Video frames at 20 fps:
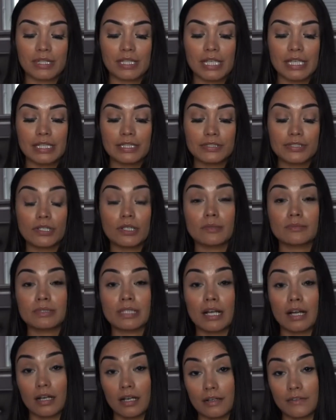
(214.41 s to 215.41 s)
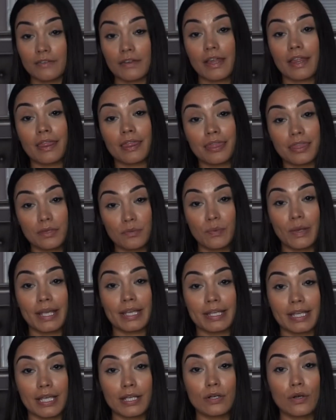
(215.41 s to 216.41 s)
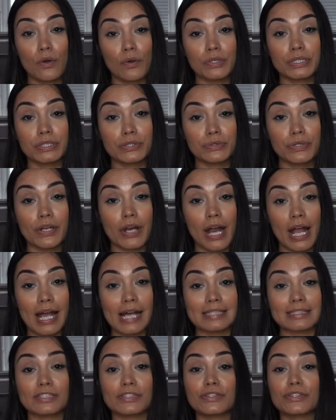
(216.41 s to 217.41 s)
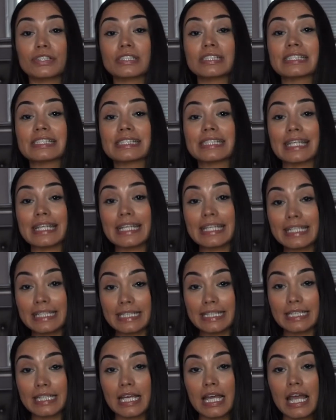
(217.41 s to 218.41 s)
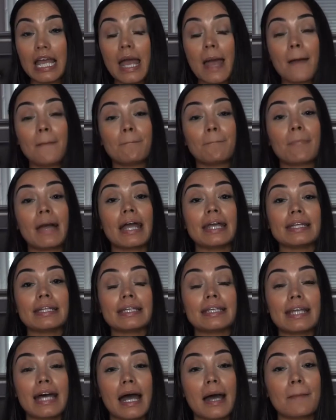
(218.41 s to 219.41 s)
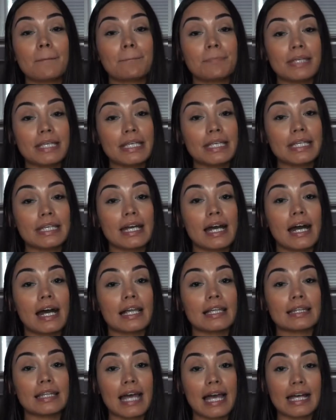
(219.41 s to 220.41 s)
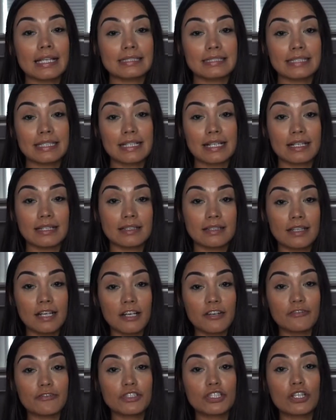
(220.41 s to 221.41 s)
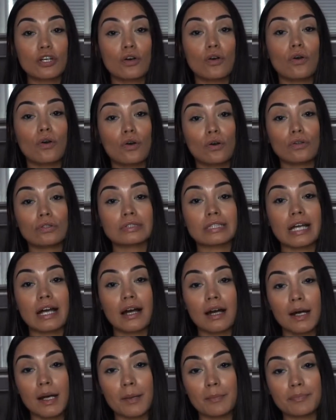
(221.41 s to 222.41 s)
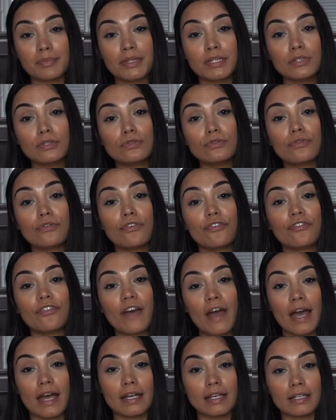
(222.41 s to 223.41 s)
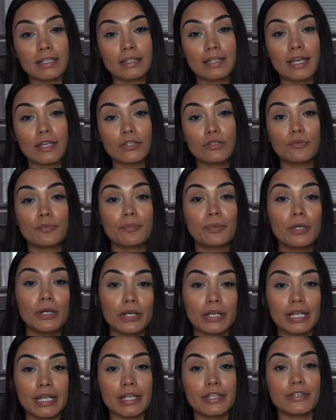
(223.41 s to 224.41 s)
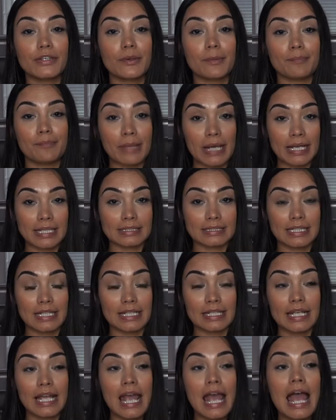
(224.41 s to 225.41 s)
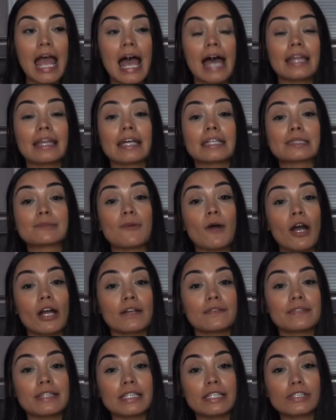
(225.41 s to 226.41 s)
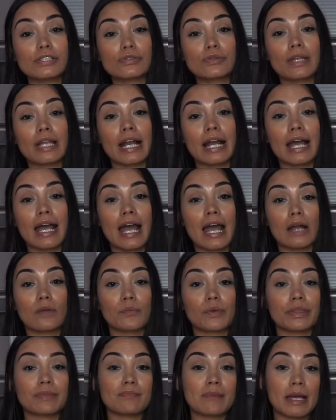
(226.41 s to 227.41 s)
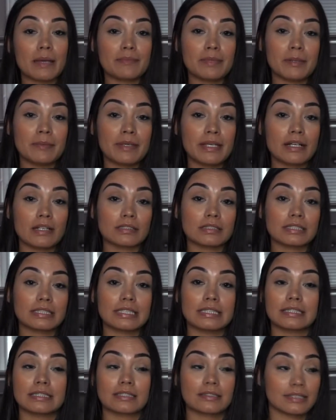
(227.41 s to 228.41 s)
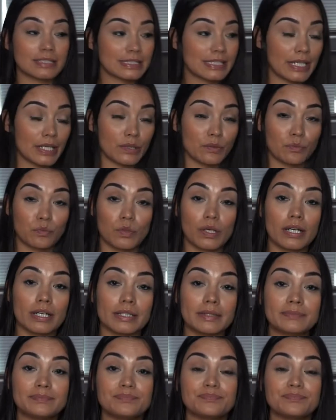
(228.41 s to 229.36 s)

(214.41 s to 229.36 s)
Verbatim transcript: in terms of the weight gain going to your ass, your skin might not be elastic enough to hold up the new fat that you put in your backside. And that's part of the issue that I had with my BBL since day one.